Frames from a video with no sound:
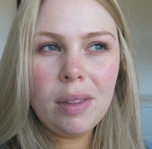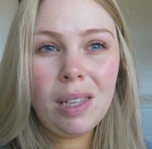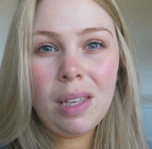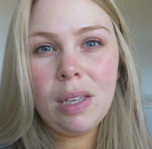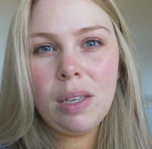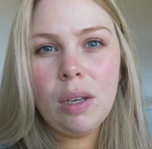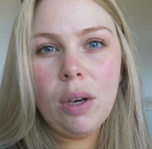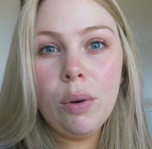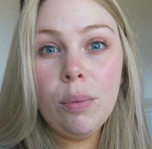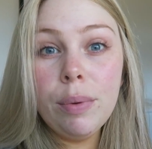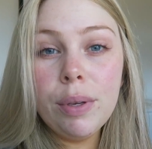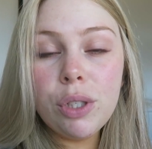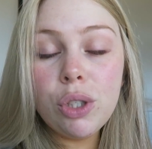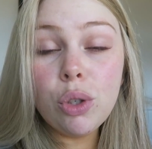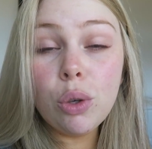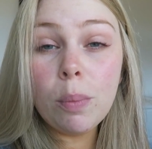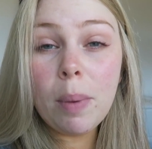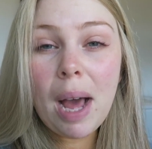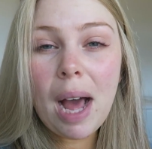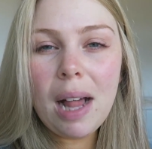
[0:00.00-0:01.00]
the
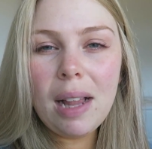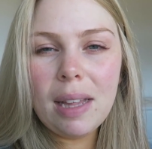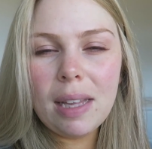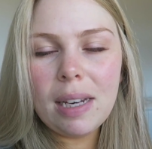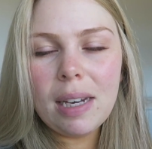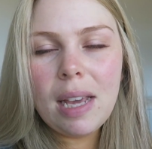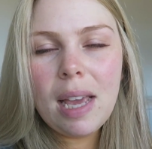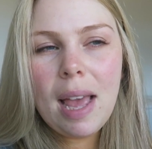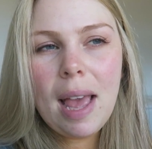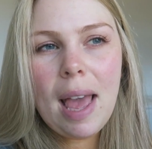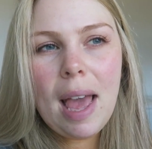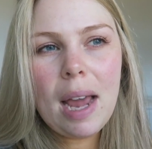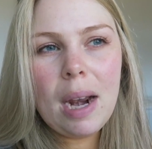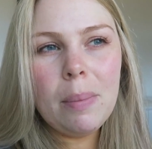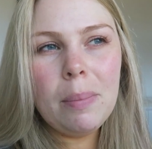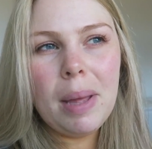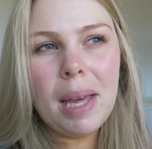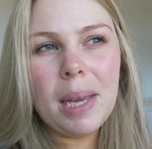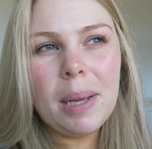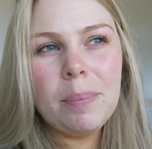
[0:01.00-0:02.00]
original palette.
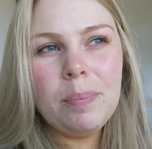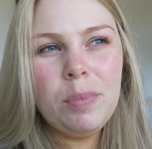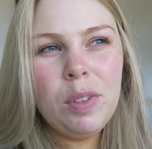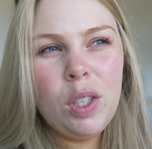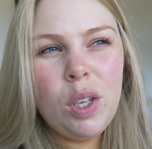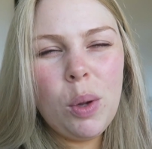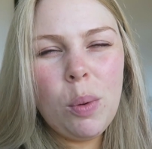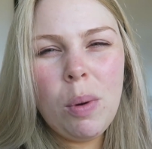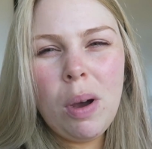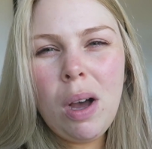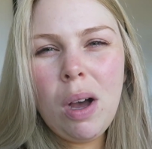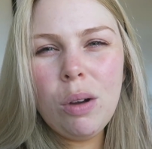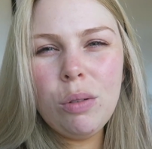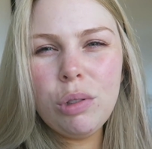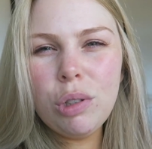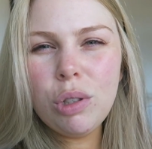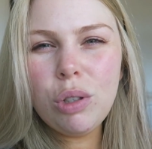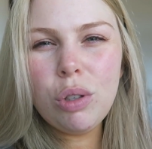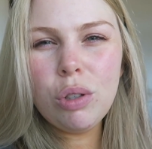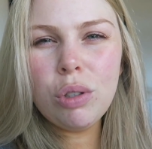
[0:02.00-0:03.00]
And I'm like, you know what?
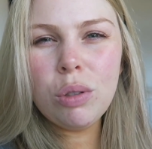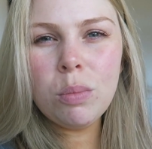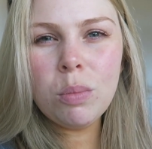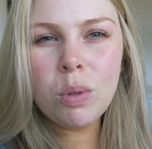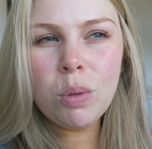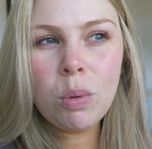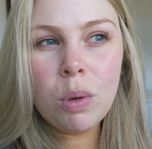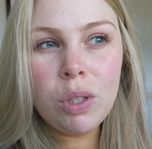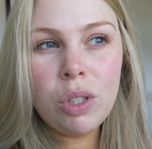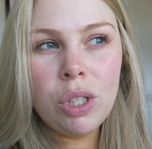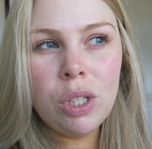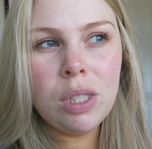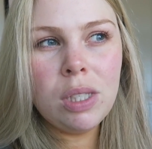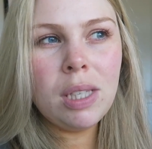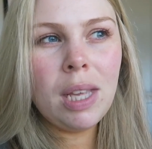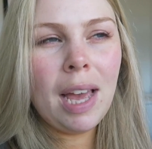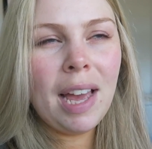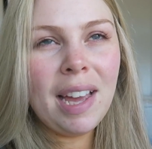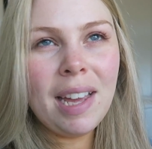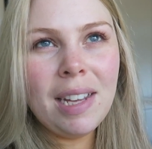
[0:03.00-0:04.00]
I'll just do some swatches.